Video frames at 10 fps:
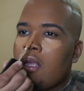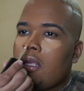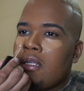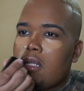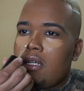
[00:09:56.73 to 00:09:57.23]

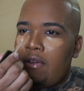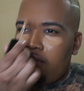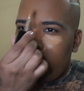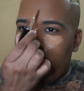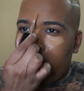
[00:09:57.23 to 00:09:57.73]
It's a
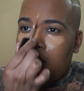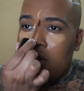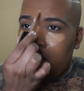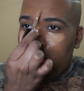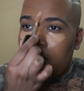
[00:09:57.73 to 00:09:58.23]
different type of
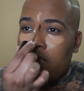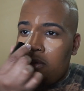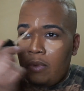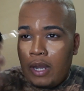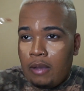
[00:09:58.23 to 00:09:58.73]
cold
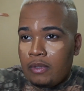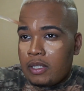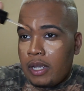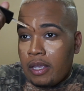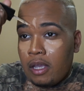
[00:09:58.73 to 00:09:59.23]
from when I was
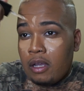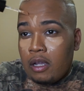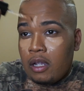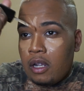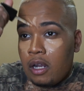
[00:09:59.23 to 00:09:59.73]
like
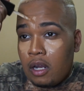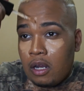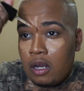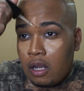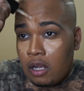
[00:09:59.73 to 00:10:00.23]
younger,
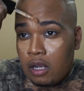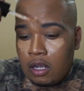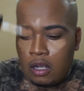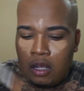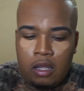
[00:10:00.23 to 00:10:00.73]

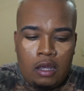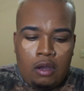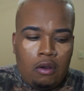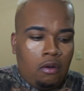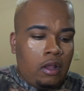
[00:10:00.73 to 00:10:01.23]

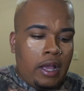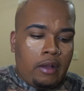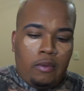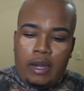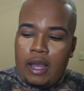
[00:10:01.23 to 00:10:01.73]
or like
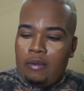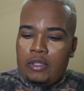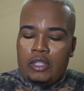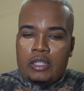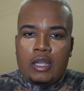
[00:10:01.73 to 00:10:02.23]
when I would
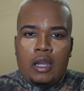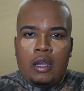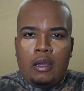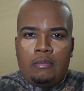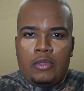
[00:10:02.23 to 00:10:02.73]
just
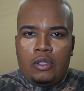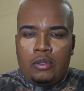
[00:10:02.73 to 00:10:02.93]
come